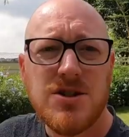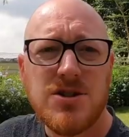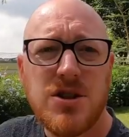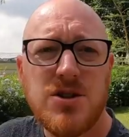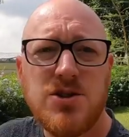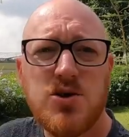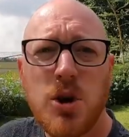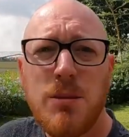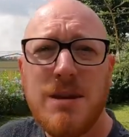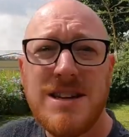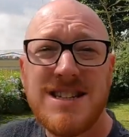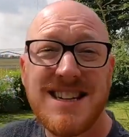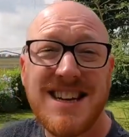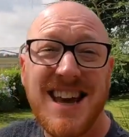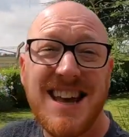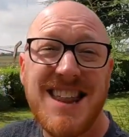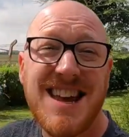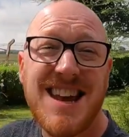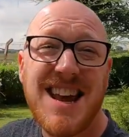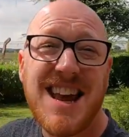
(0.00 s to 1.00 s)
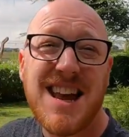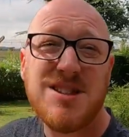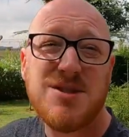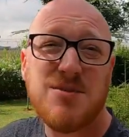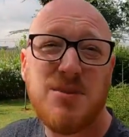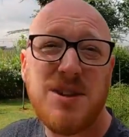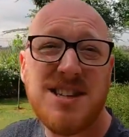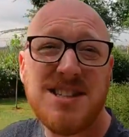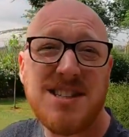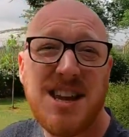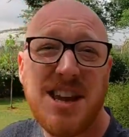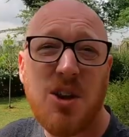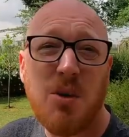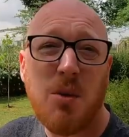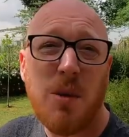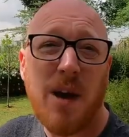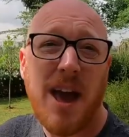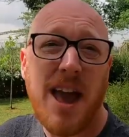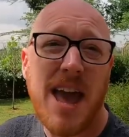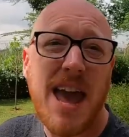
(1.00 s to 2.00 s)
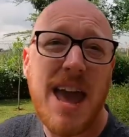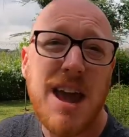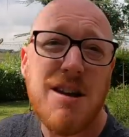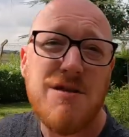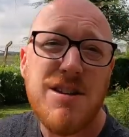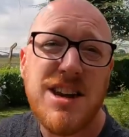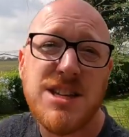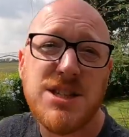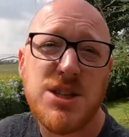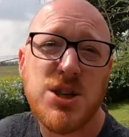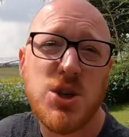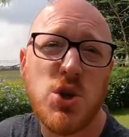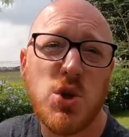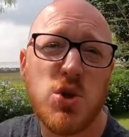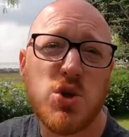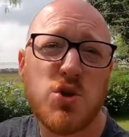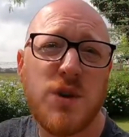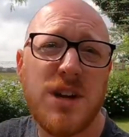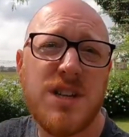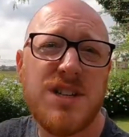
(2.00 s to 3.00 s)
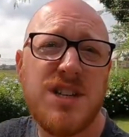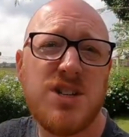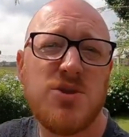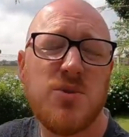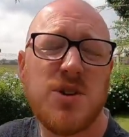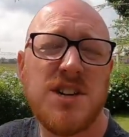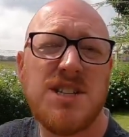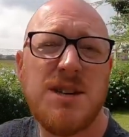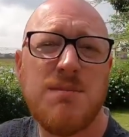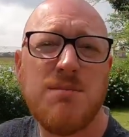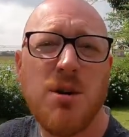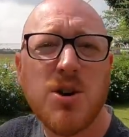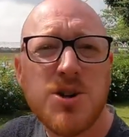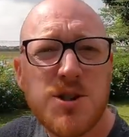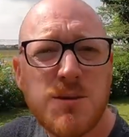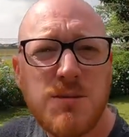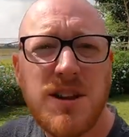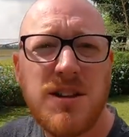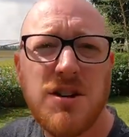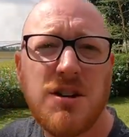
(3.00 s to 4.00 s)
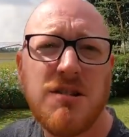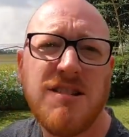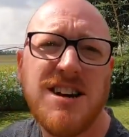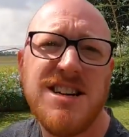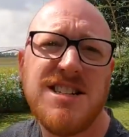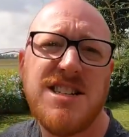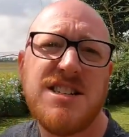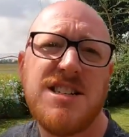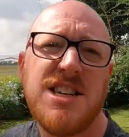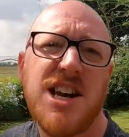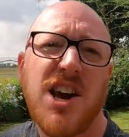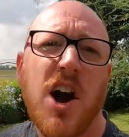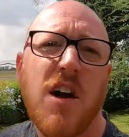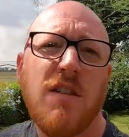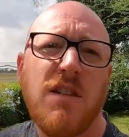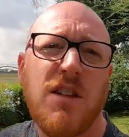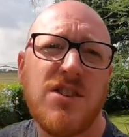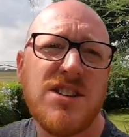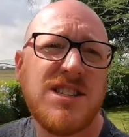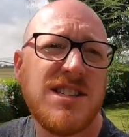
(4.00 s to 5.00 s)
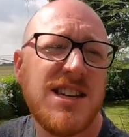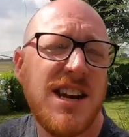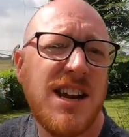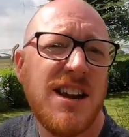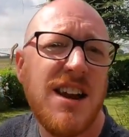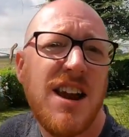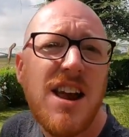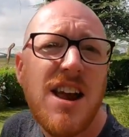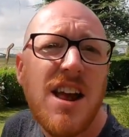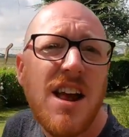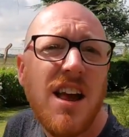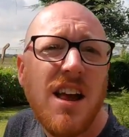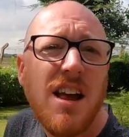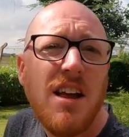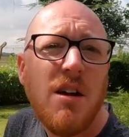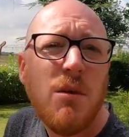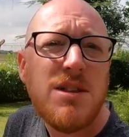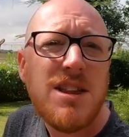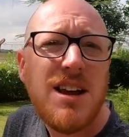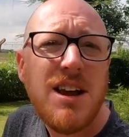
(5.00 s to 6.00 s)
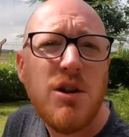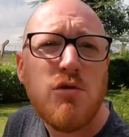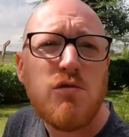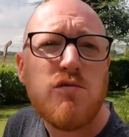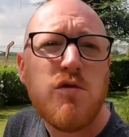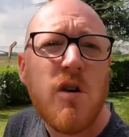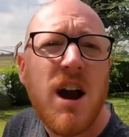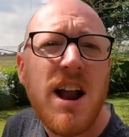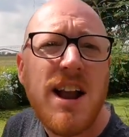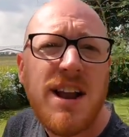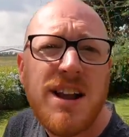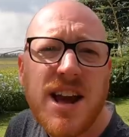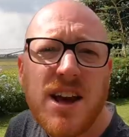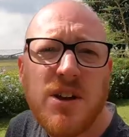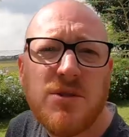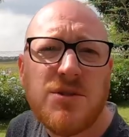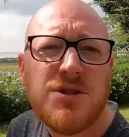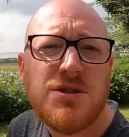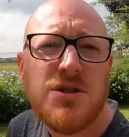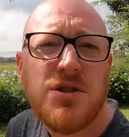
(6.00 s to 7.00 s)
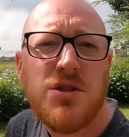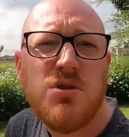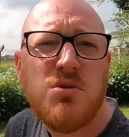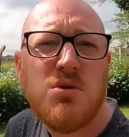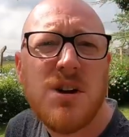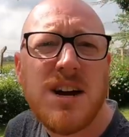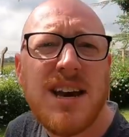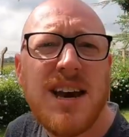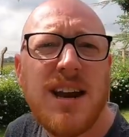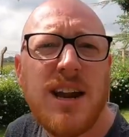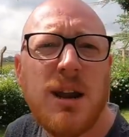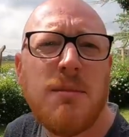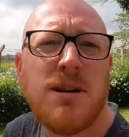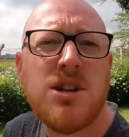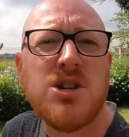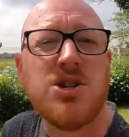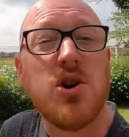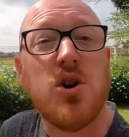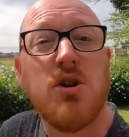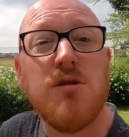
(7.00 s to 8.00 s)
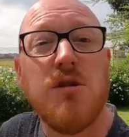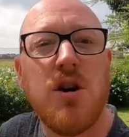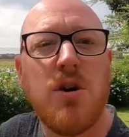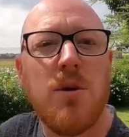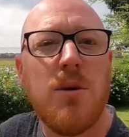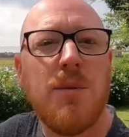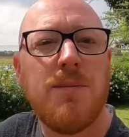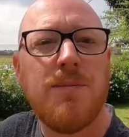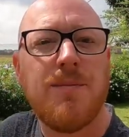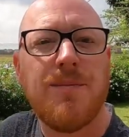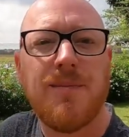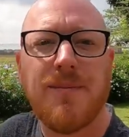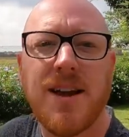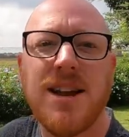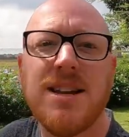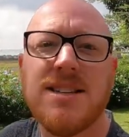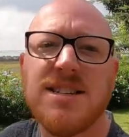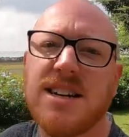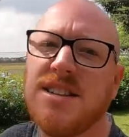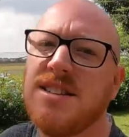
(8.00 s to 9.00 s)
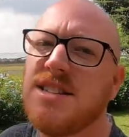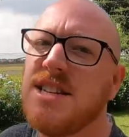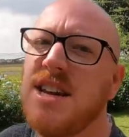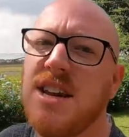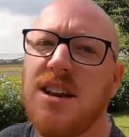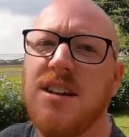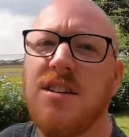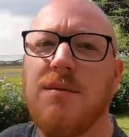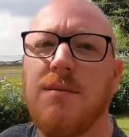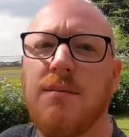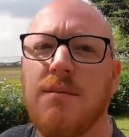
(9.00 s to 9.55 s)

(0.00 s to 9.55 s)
So join me today then as we say quaheri to 2020, possibly the craziest year I've ever seen, with a little ride down to Kilimanjaro in Tanzania.